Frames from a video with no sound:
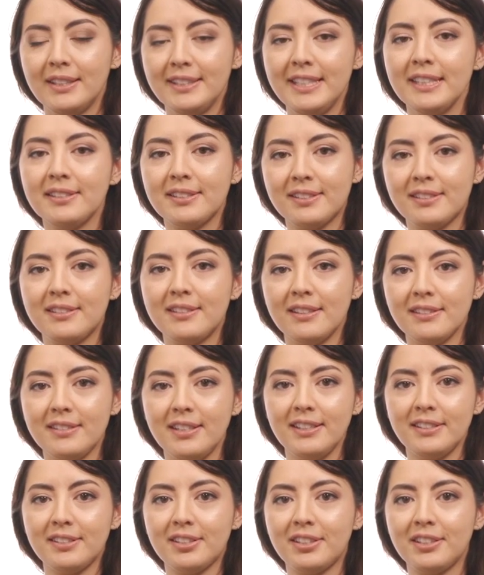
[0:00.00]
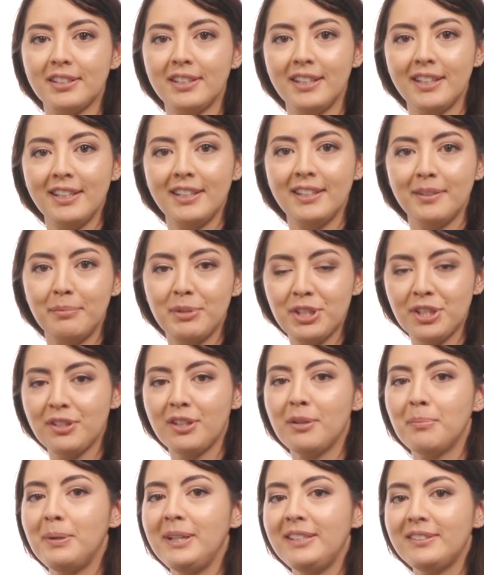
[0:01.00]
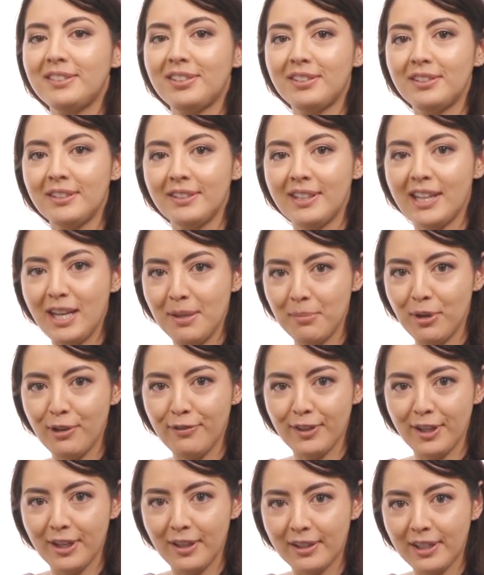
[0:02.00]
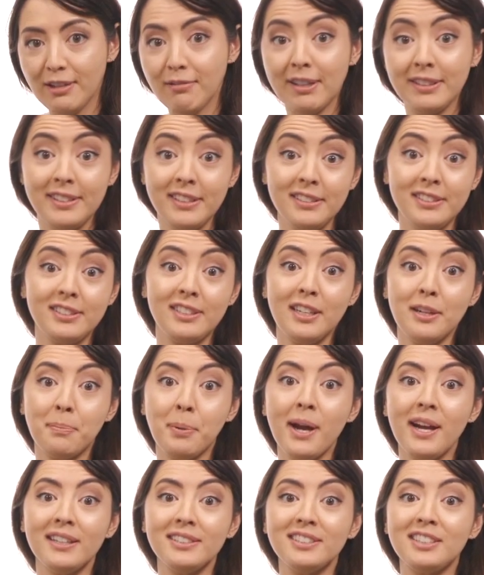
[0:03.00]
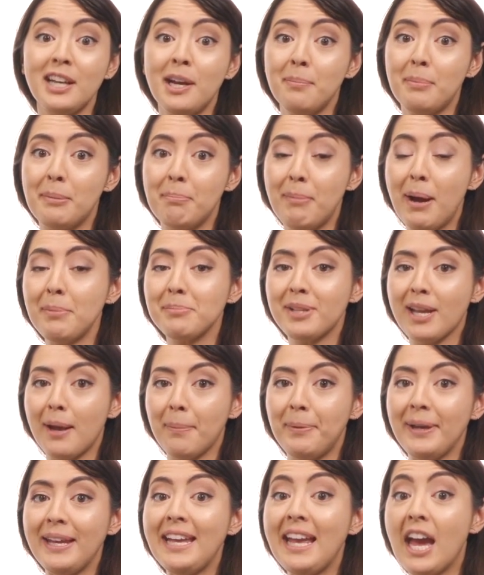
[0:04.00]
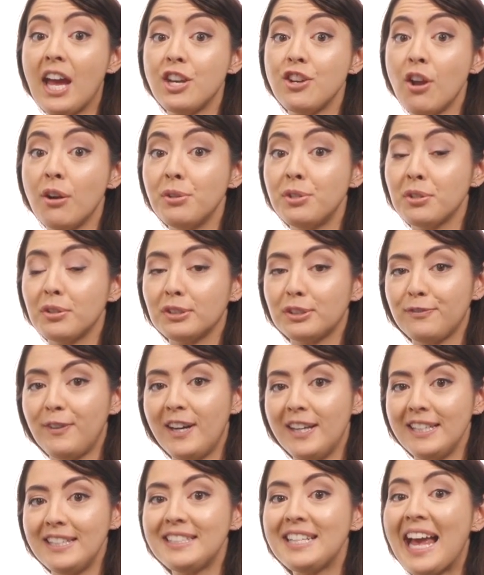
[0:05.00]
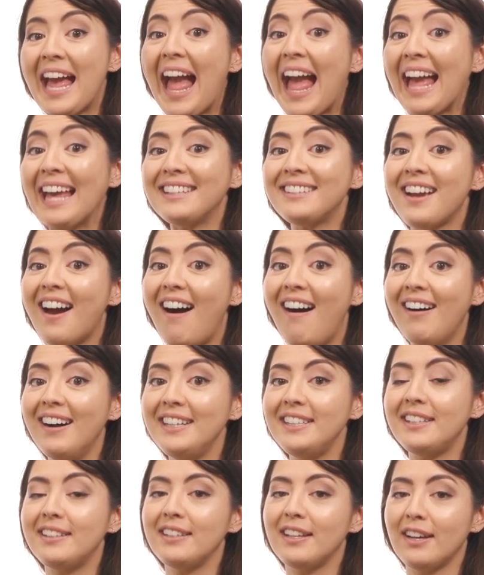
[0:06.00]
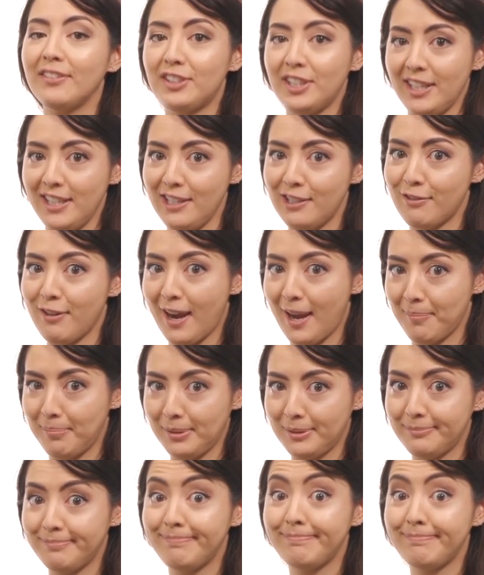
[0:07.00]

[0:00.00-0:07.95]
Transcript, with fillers: Yes, that's it. Mission complete. Game over. Kirat is still oppressed, but Mum's happy, no shots fired, and I didn't have to eat crab.